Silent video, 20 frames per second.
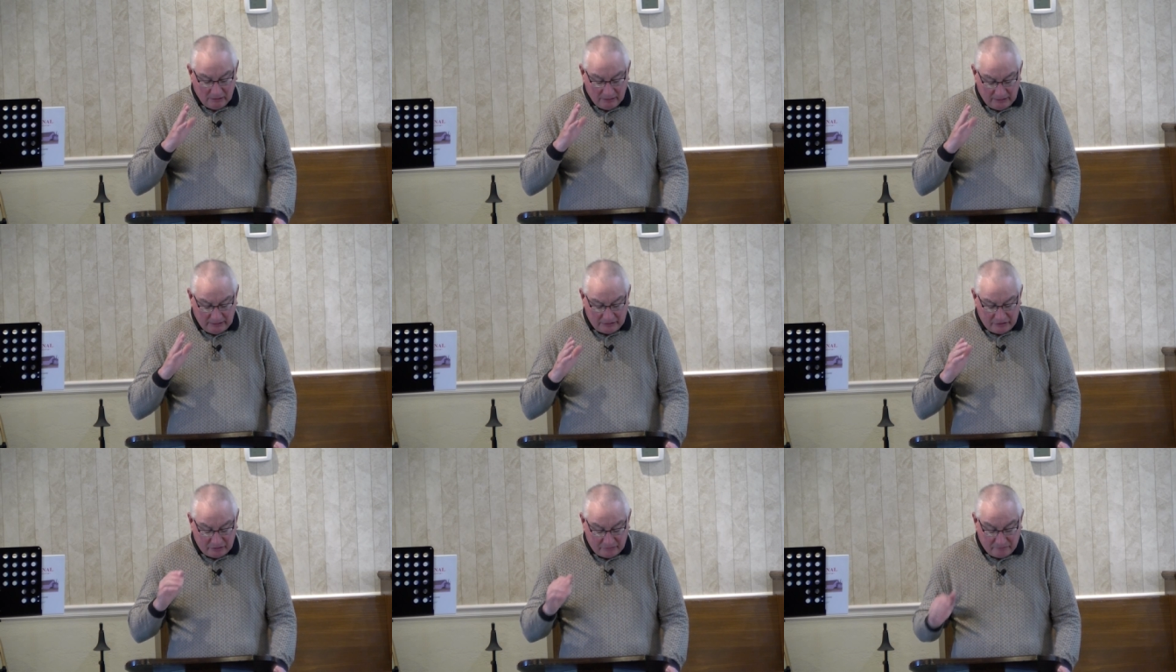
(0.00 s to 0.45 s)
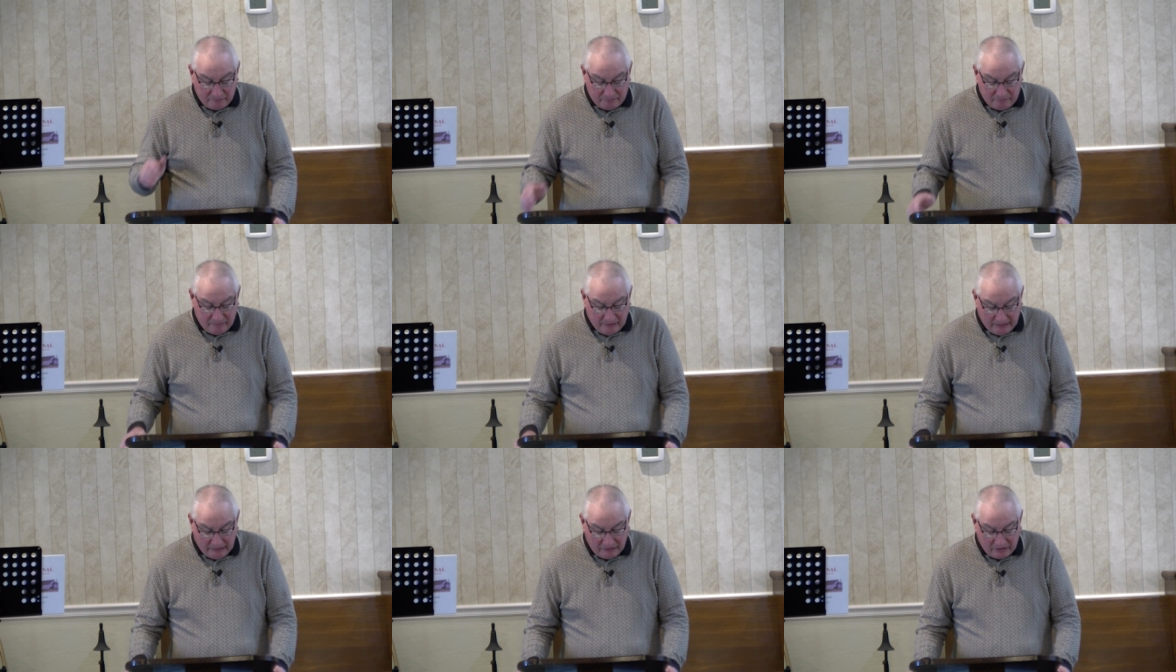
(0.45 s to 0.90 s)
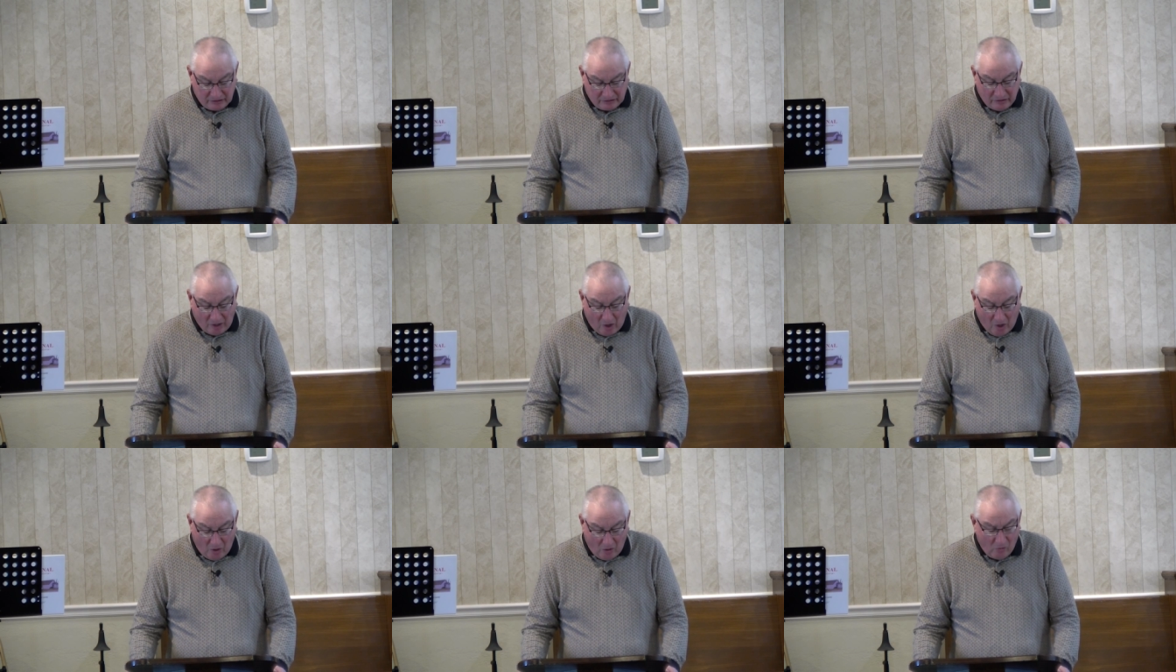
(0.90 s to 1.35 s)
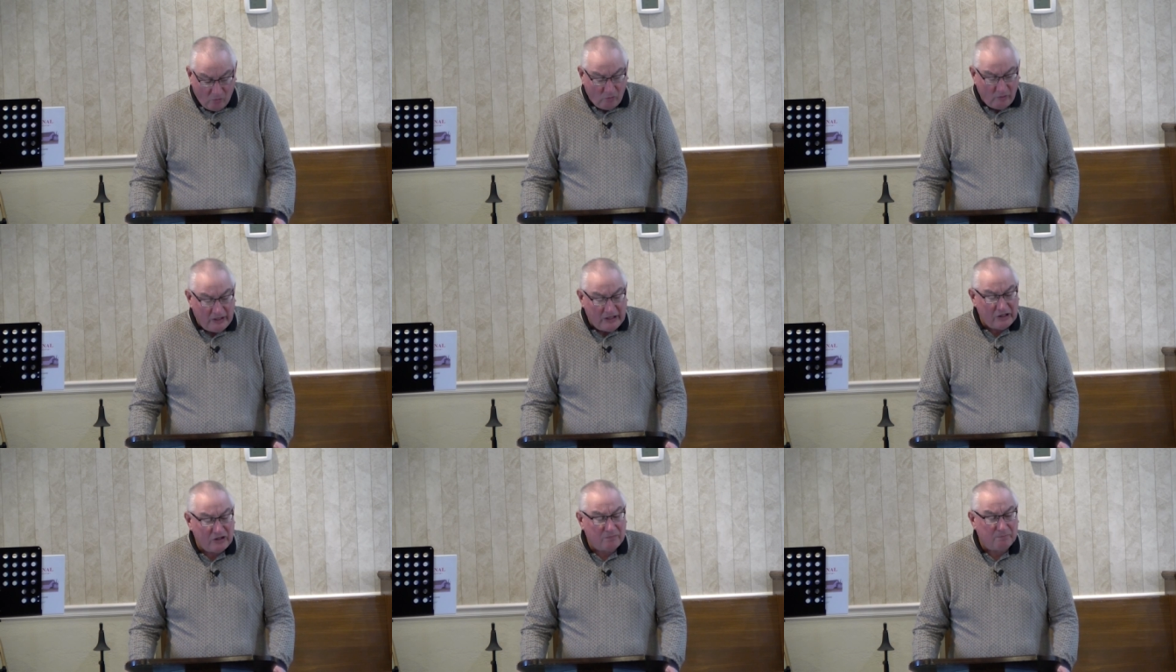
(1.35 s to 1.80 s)
Let's, let's
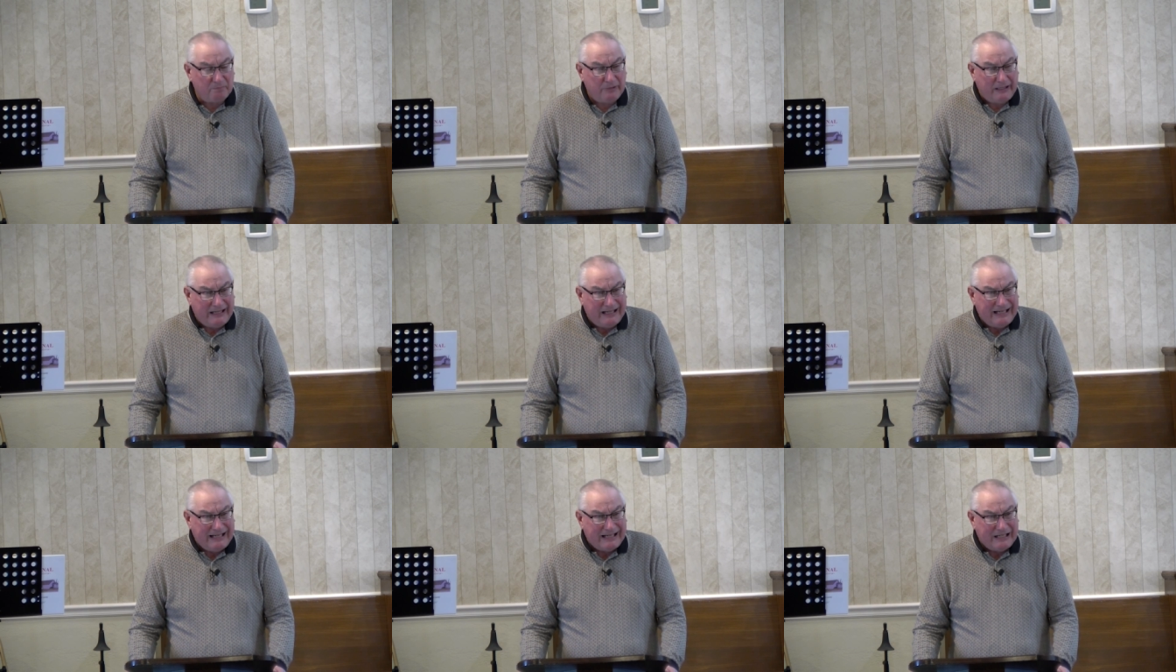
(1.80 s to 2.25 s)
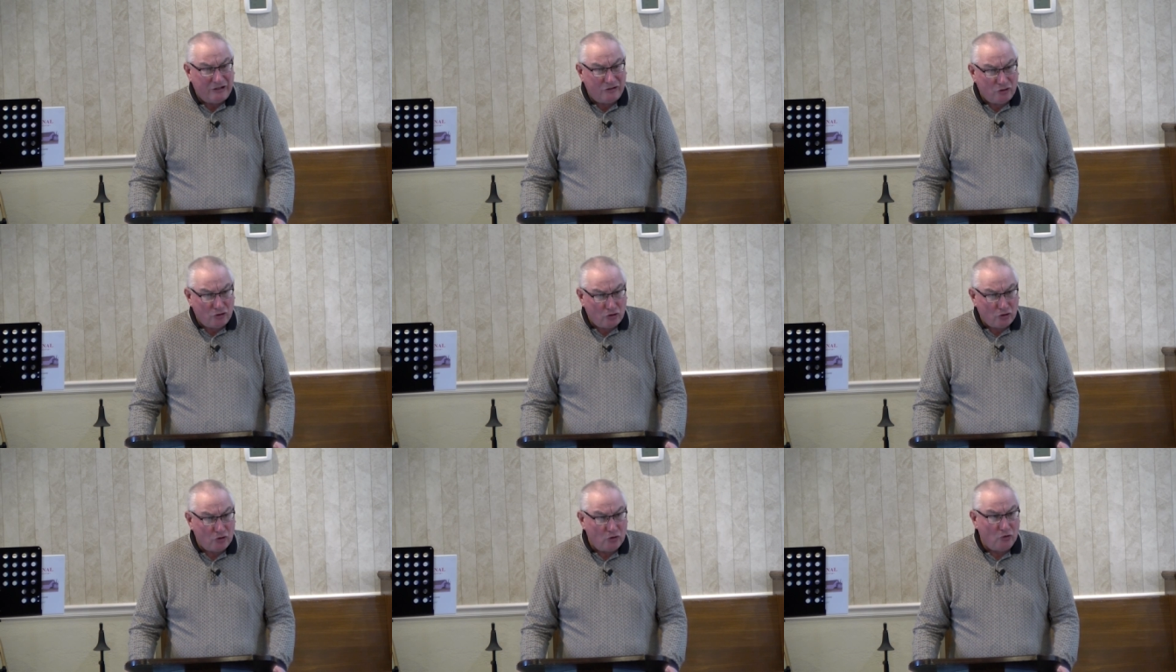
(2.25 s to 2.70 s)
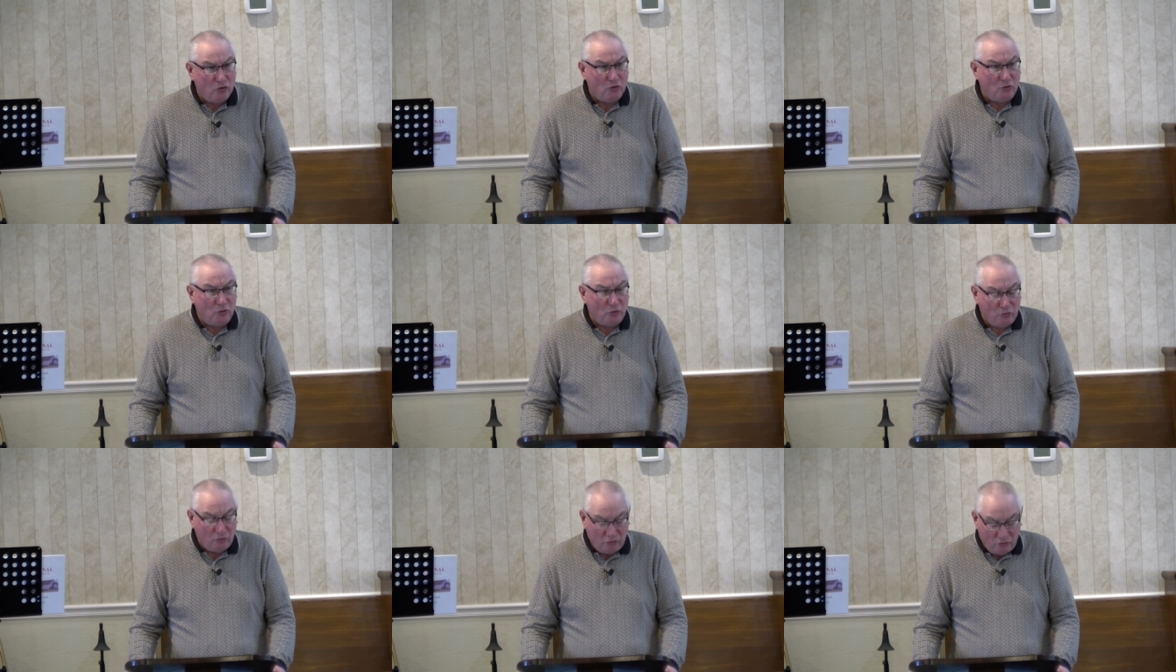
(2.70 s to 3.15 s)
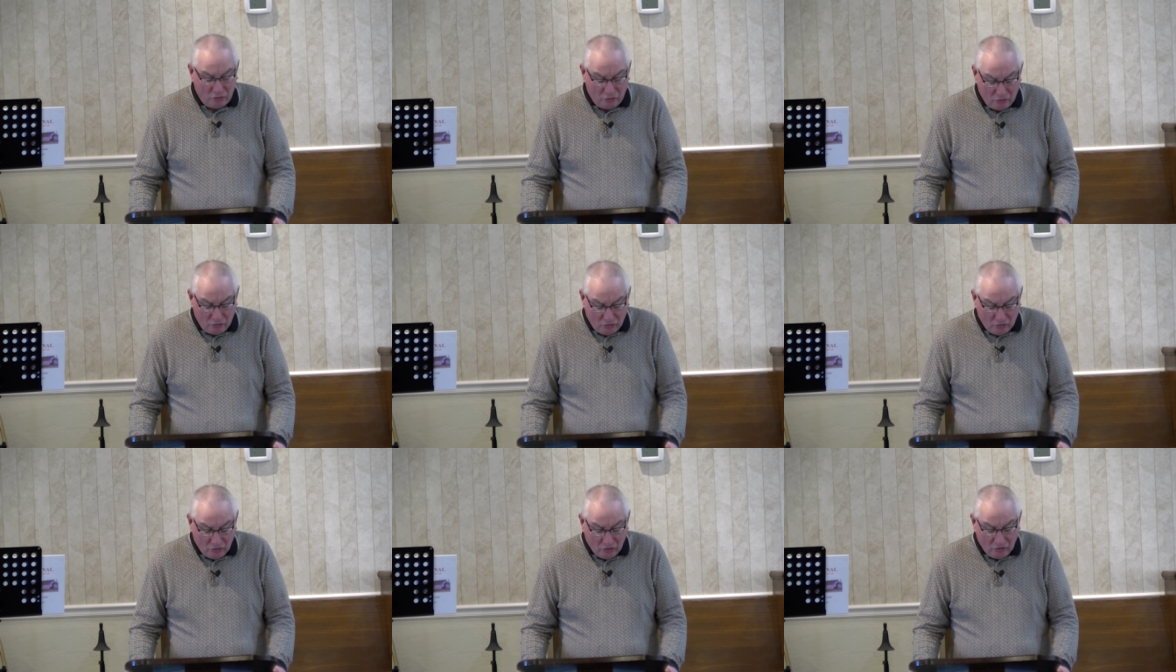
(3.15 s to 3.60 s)
always be in
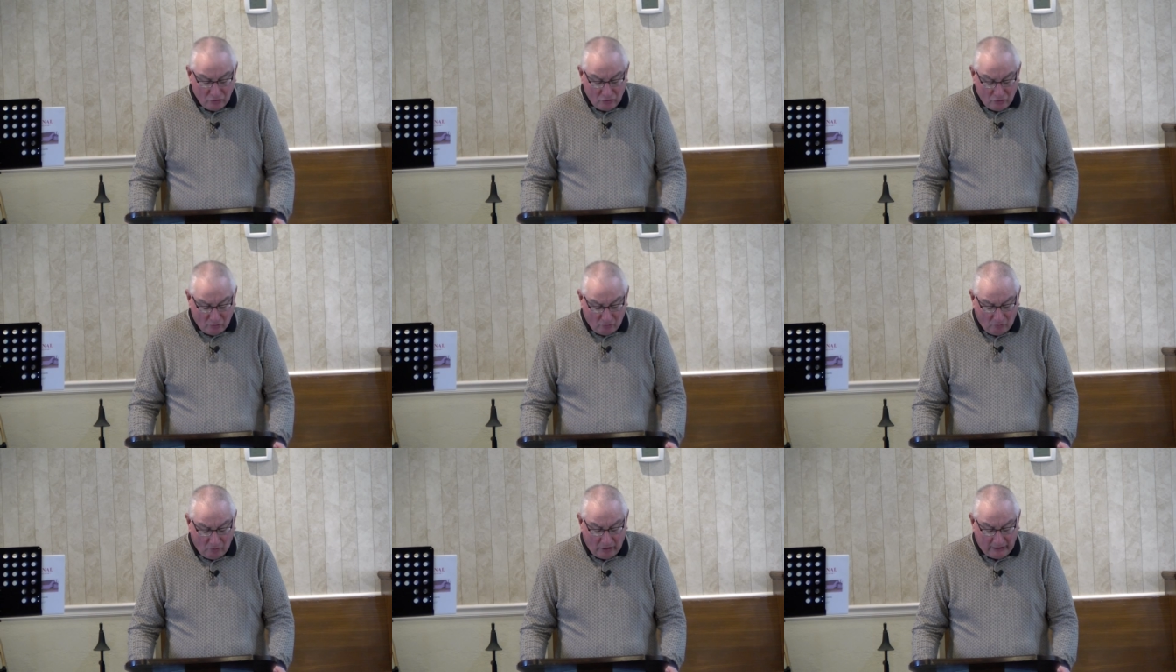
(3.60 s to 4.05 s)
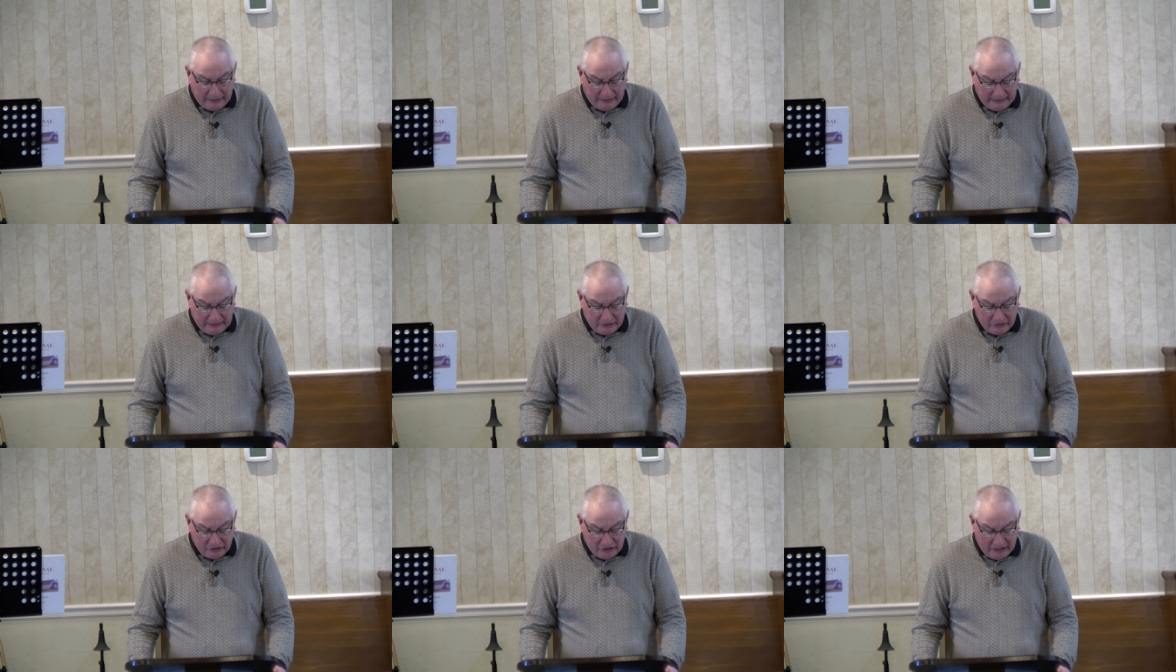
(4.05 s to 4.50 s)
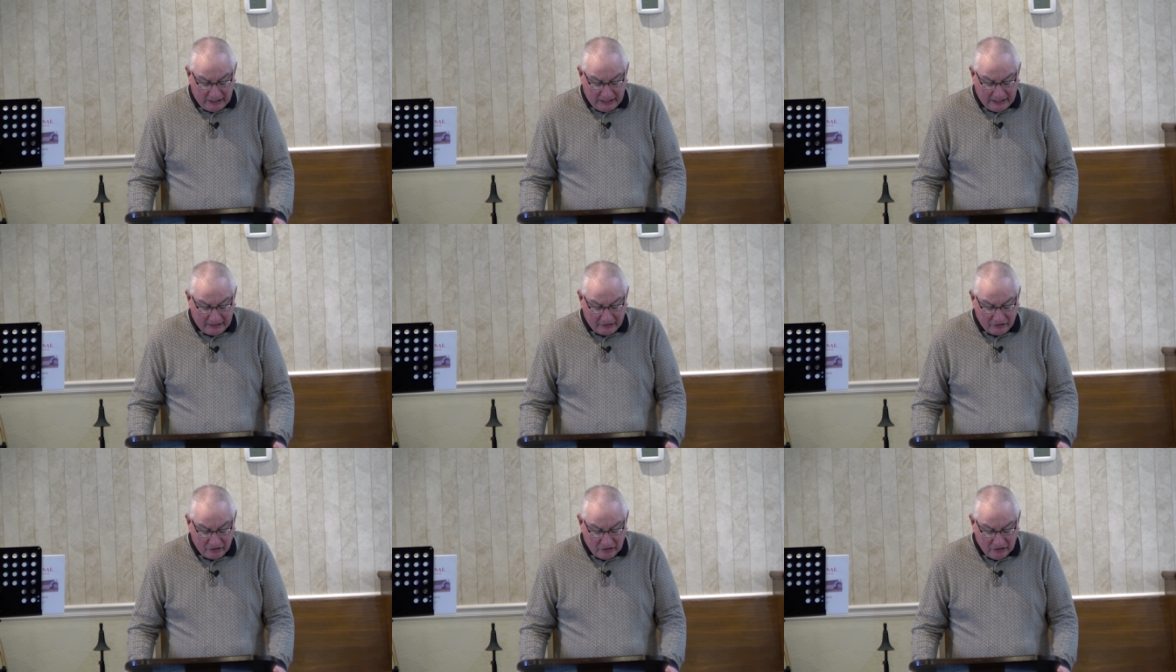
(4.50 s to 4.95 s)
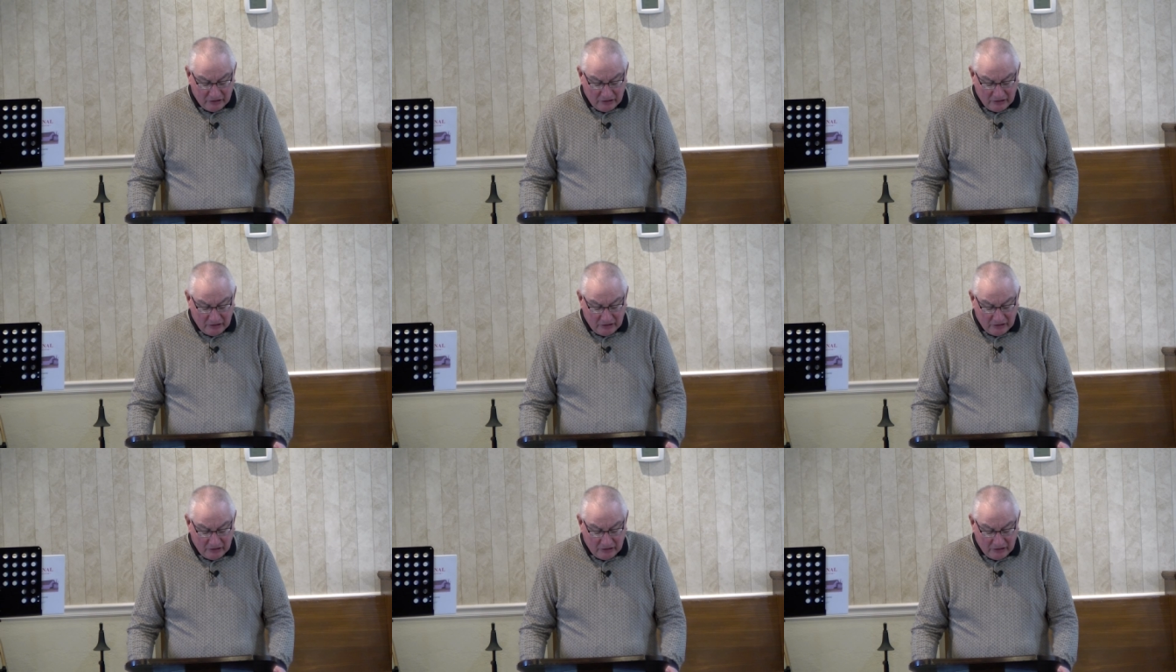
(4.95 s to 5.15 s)
tune to what he says.